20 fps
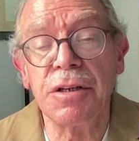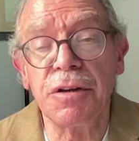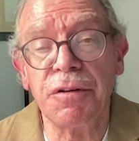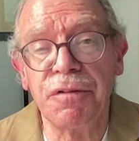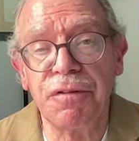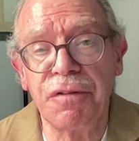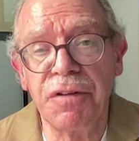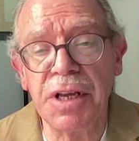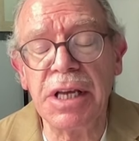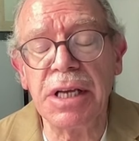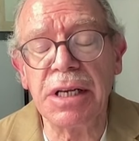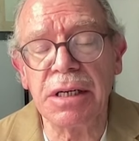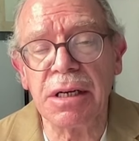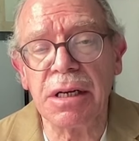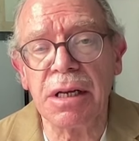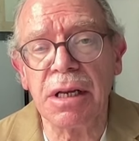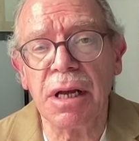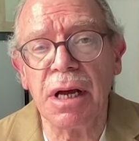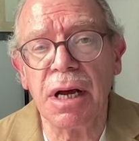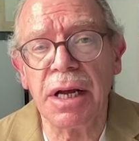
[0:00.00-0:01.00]

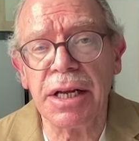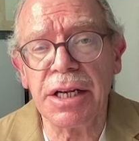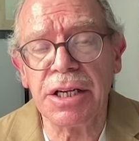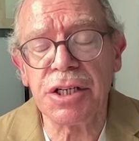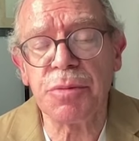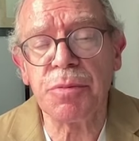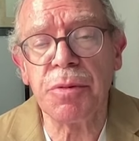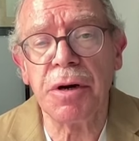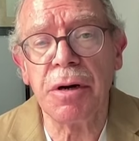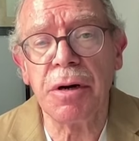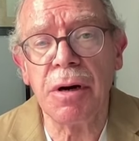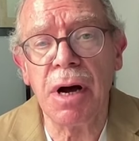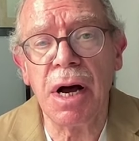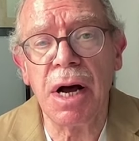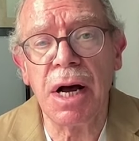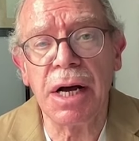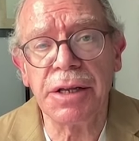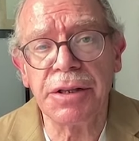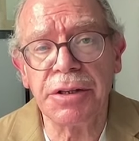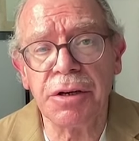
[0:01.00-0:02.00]
defeat uh,
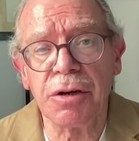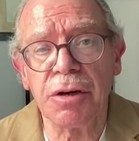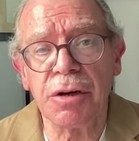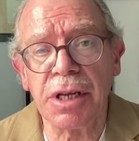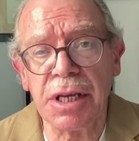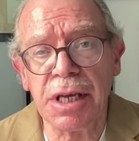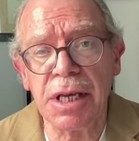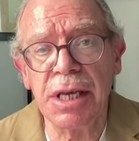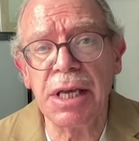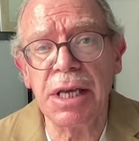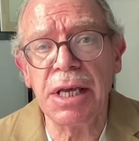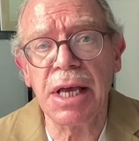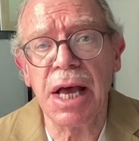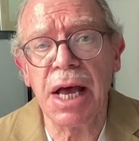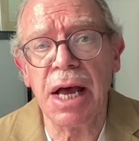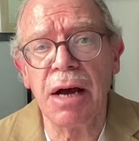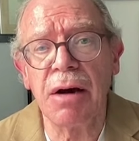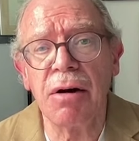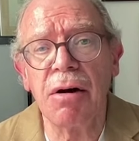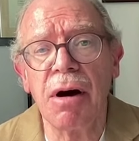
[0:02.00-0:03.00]
Hezbollah, their key
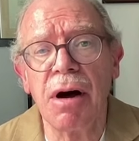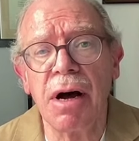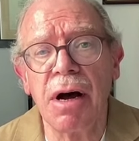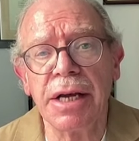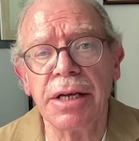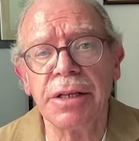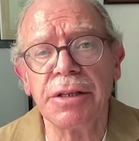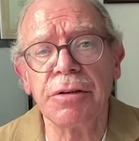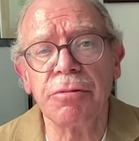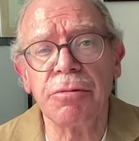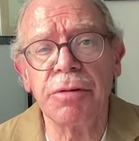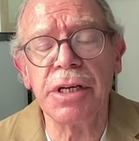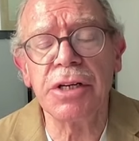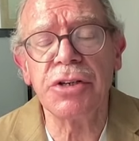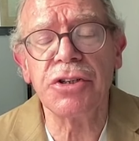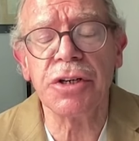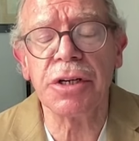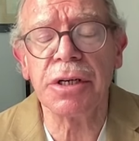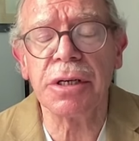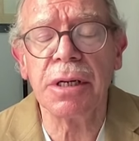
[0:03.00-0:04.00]
ally in the
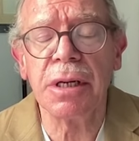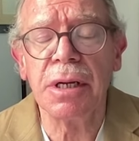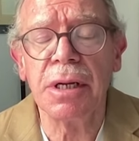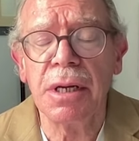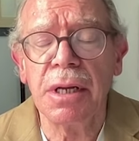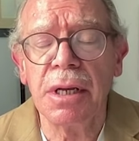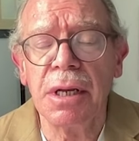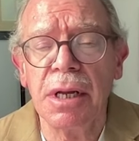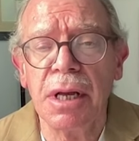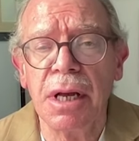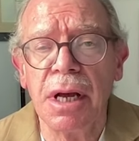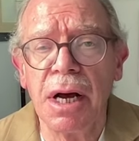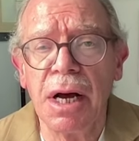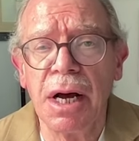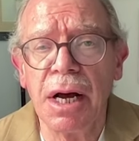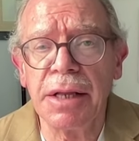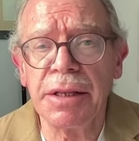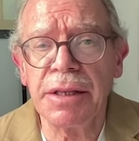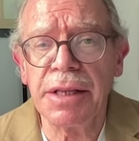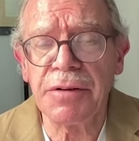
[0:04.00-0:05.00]
region.
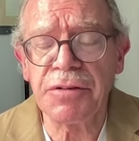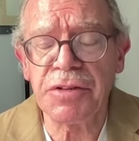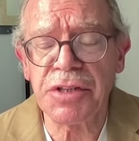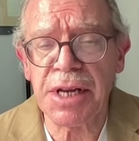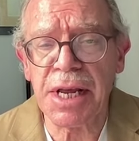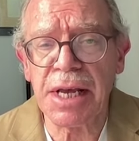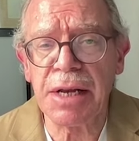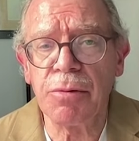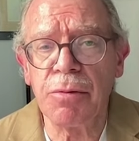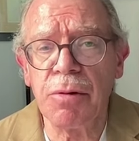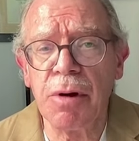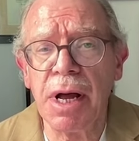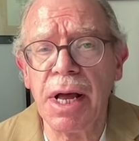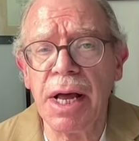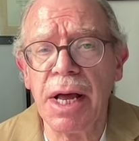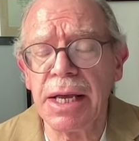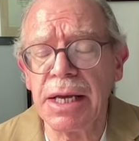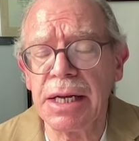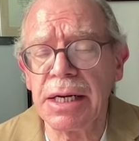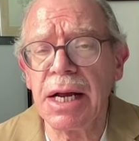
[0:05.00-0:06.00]
Uh, they've stayed
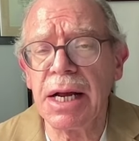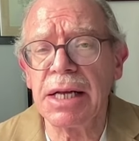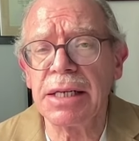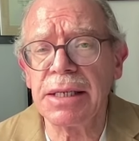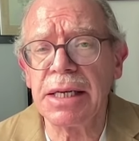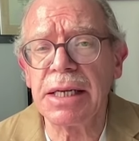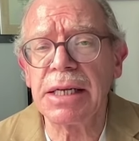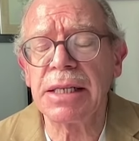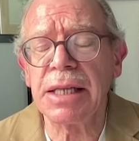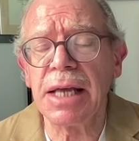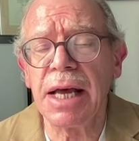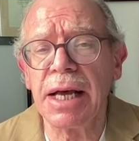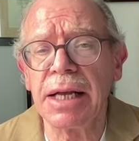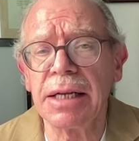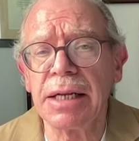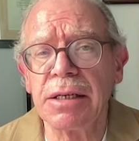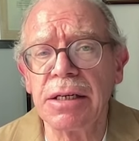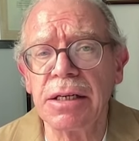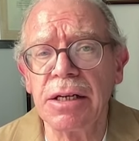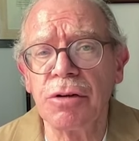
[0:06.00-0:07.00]
away, and I think
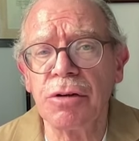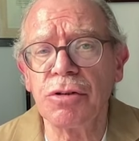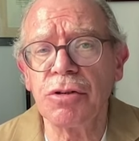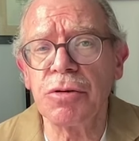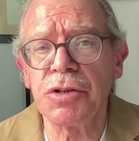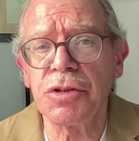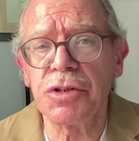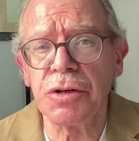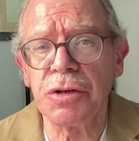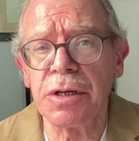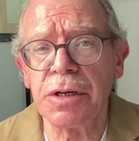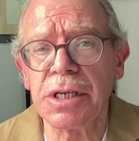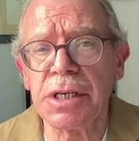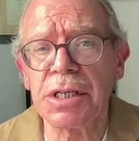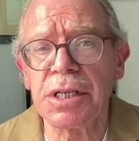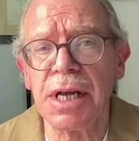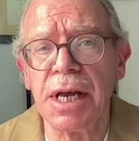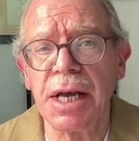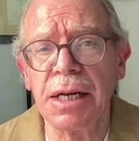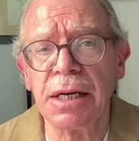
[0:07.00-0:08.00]
that you know to a certain
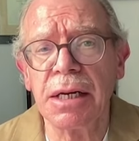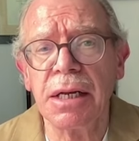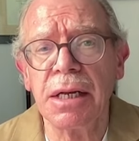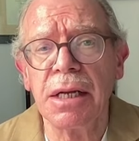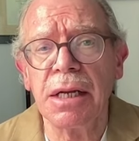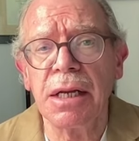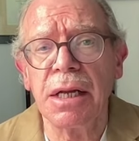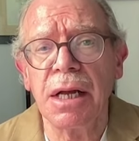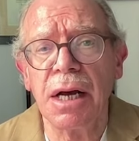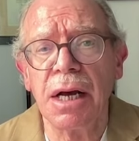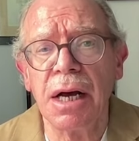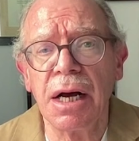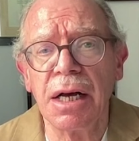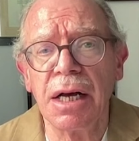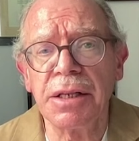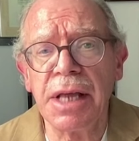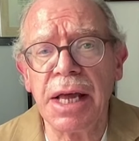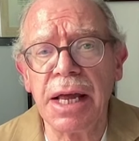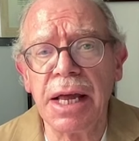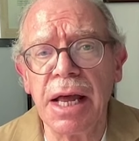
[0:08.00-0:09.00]
extent.
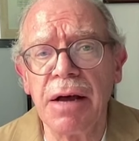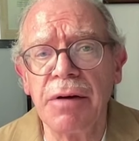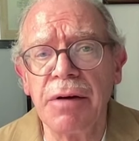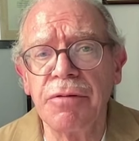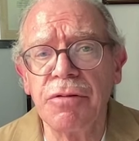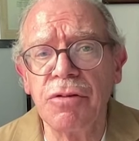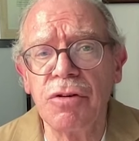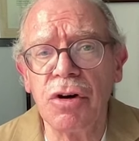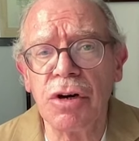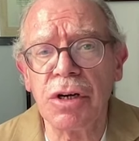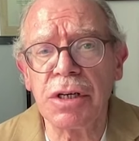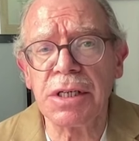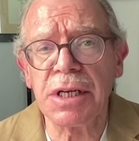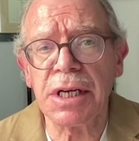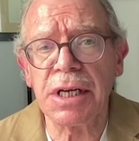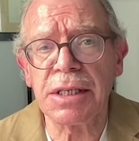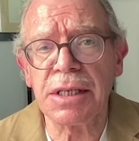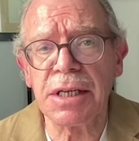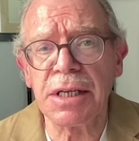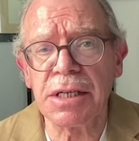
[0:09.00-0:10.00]
Uh, they have looked
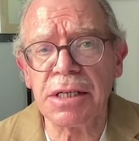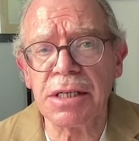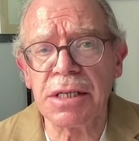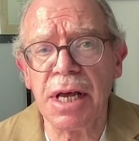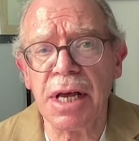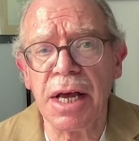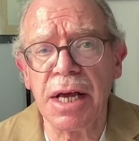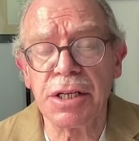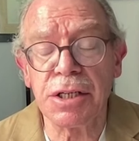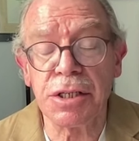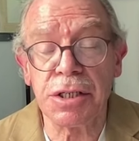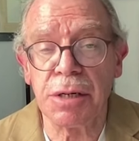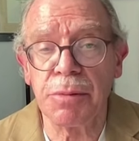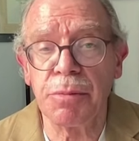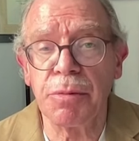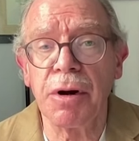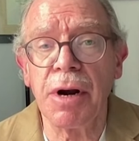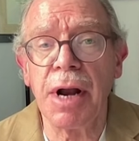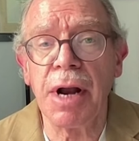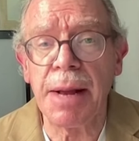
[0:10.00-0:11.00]
at this as
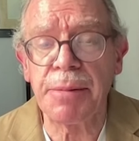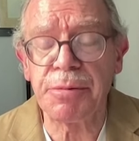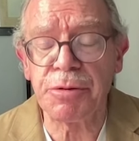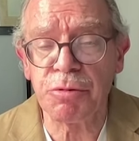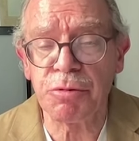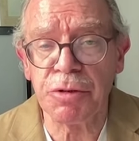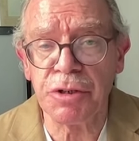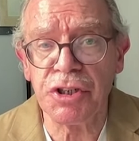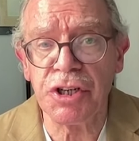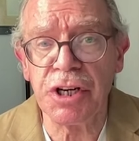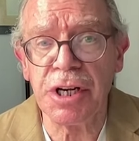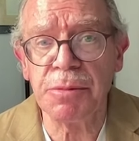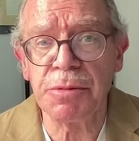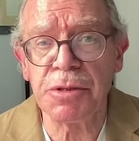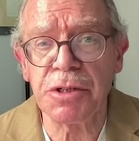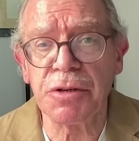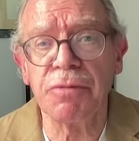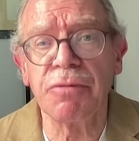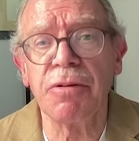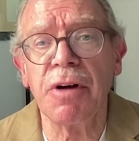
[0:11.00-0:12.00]
perhaps regime
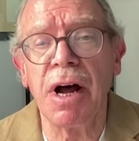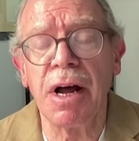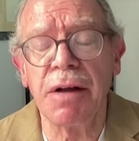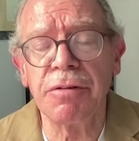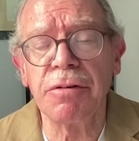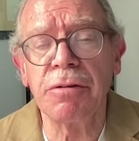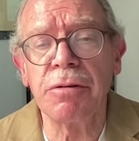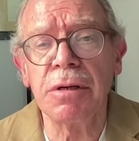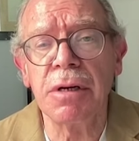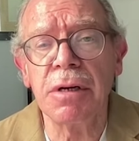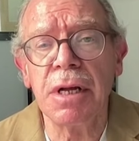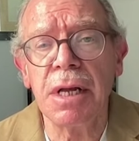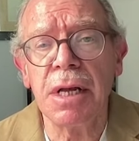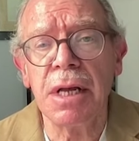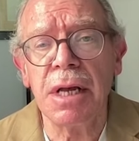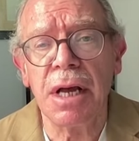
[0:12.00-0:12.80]
survival.